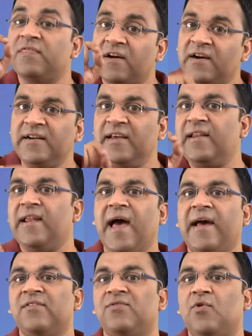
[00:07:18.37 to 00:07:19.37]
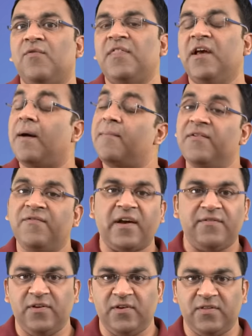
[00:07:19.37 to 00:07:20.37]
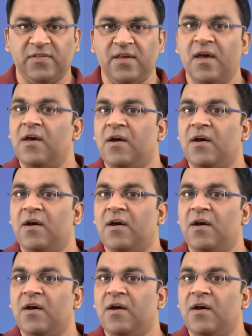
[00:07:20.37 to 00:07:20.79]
30 lakhs over the coming 5 years.